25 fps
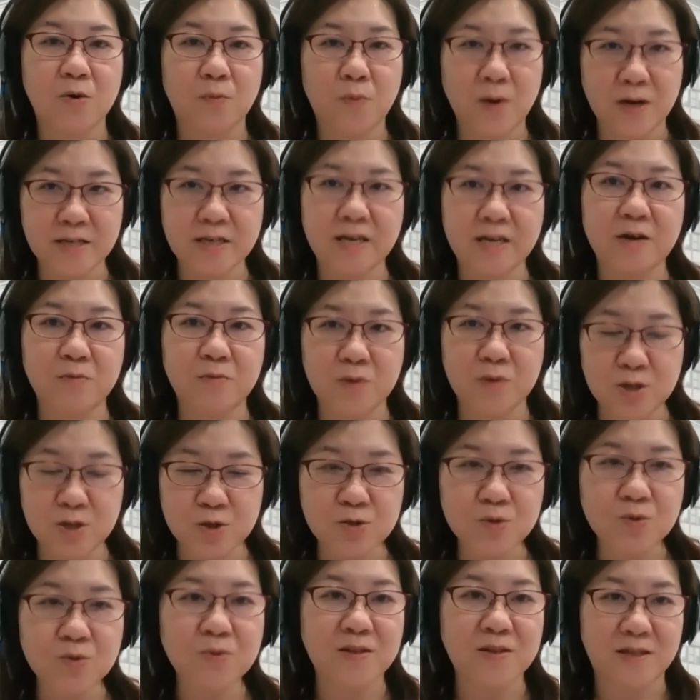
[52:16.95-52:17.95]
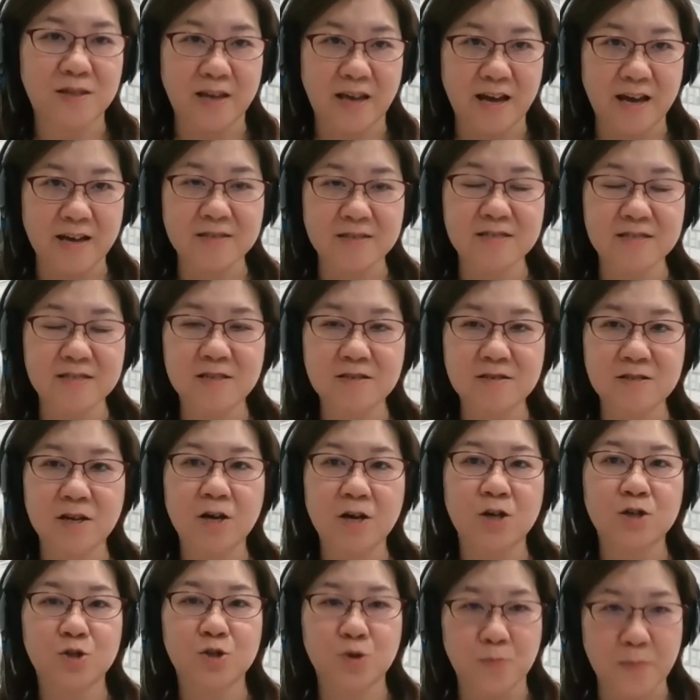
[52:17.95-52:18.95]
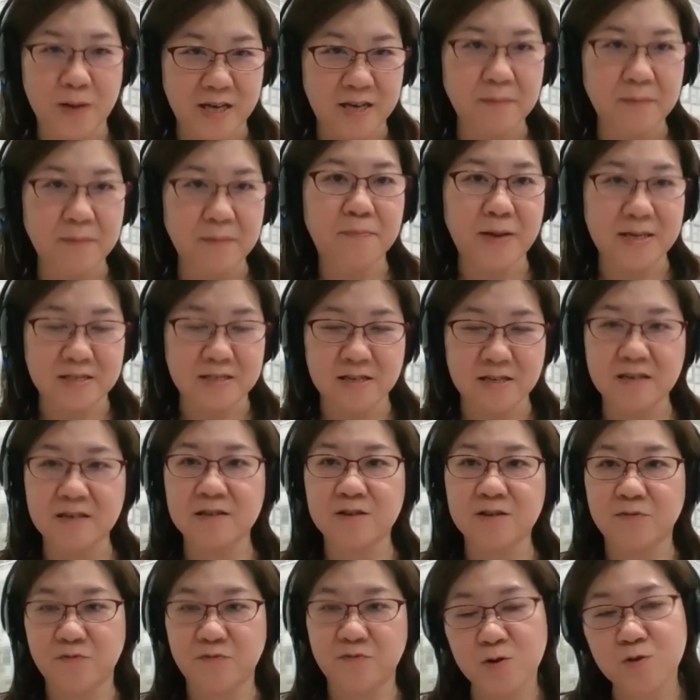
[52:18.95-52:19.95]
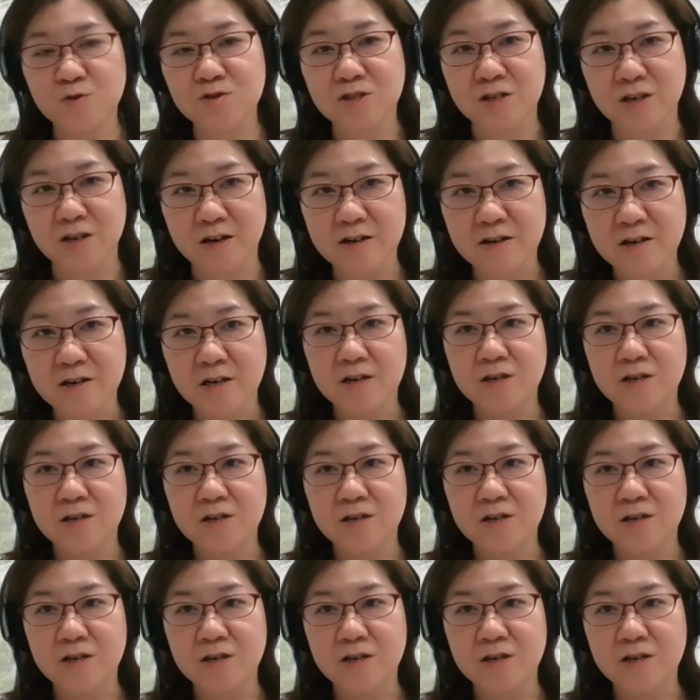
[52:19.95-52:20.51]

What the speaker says: what can we do with the asset to make it better in the future?